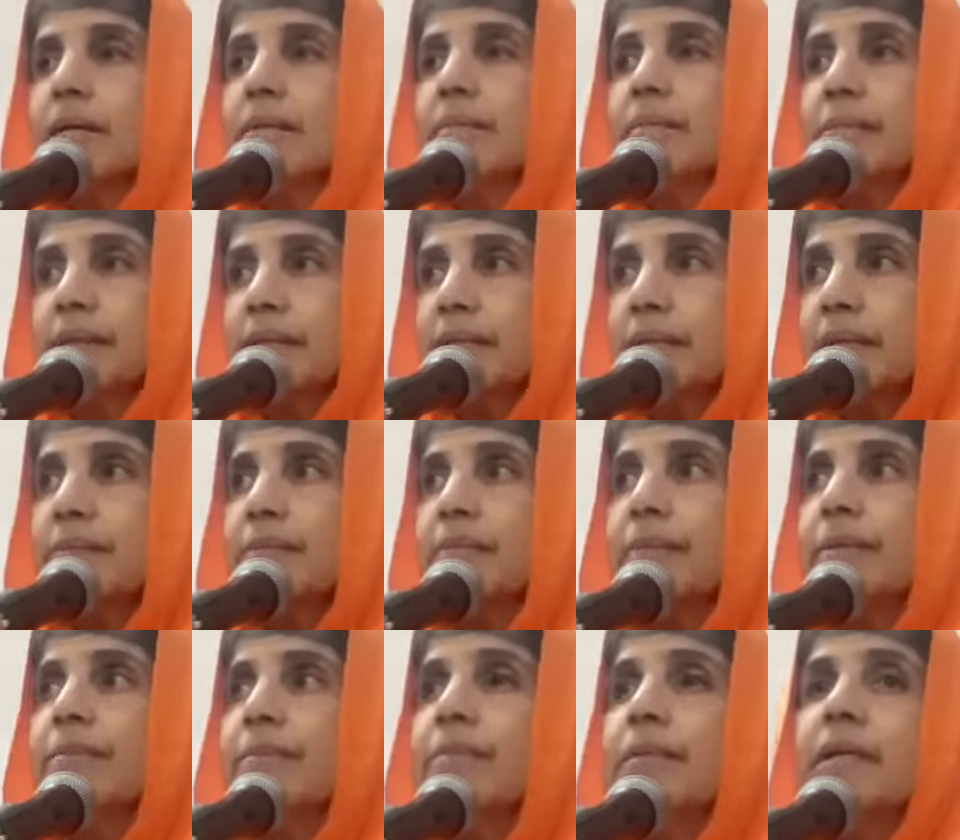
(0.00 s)

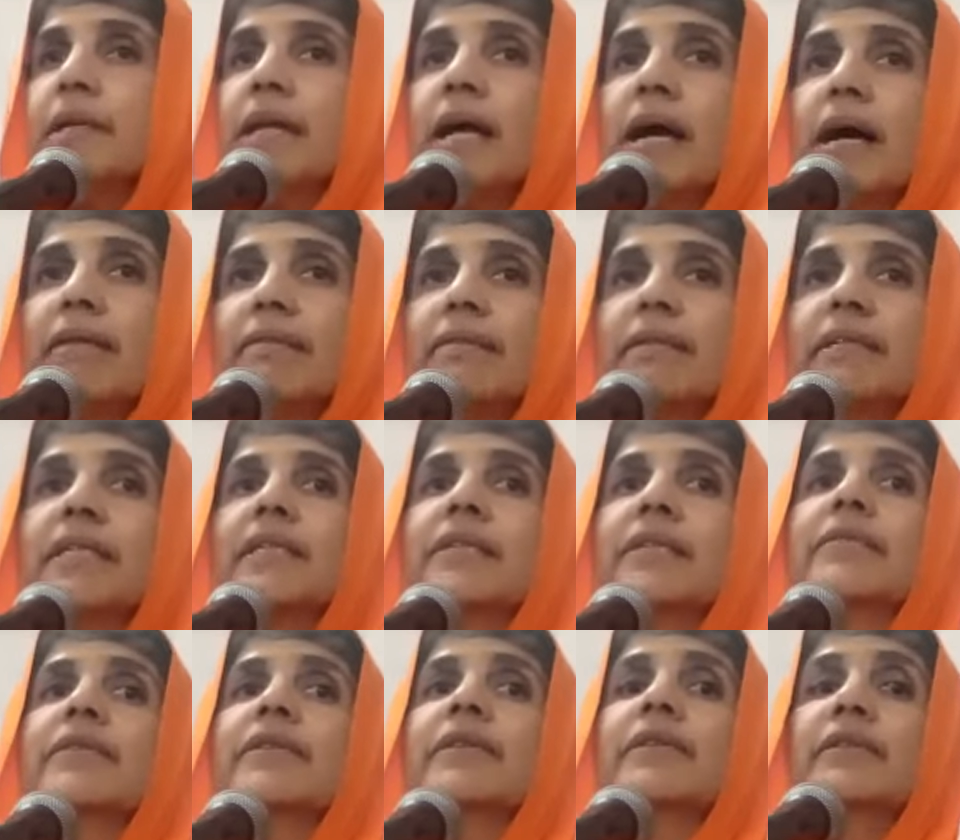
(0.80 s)
Many people haven't
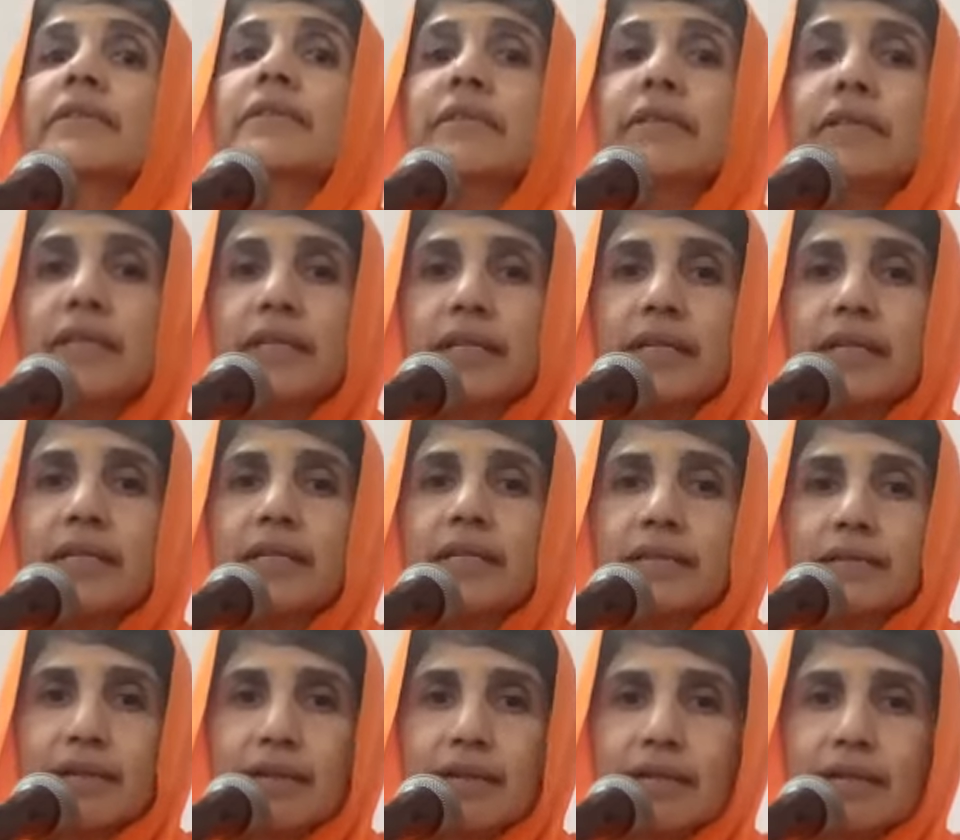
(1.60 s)
even seen
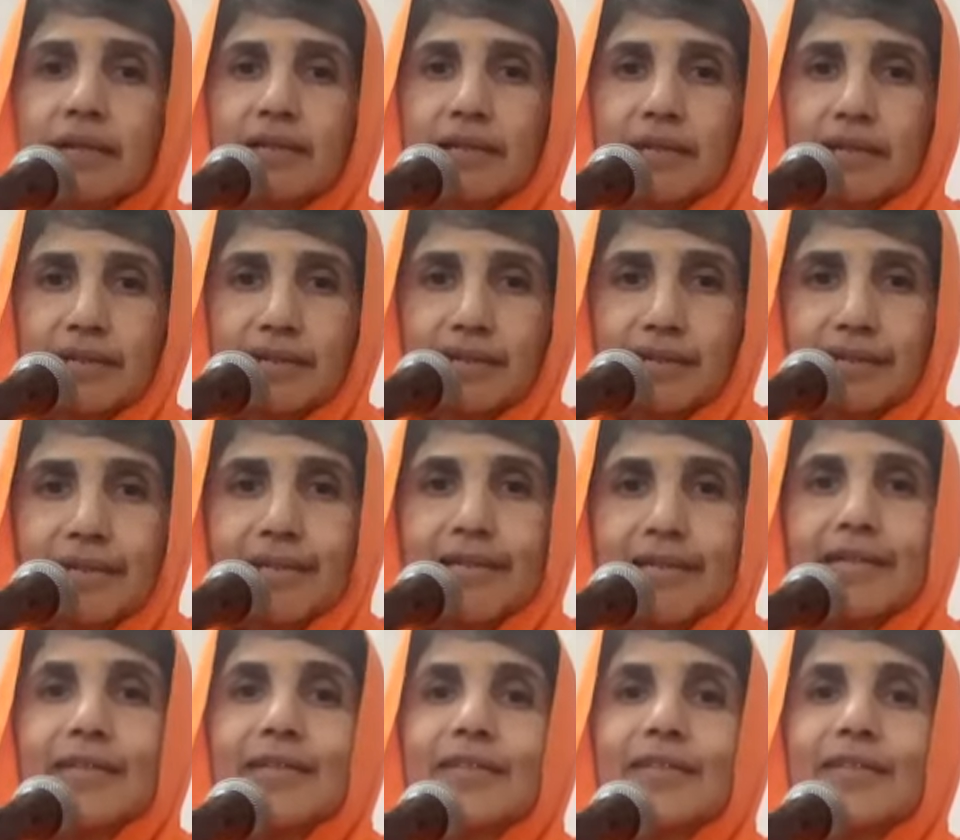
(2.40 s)
a sunrise.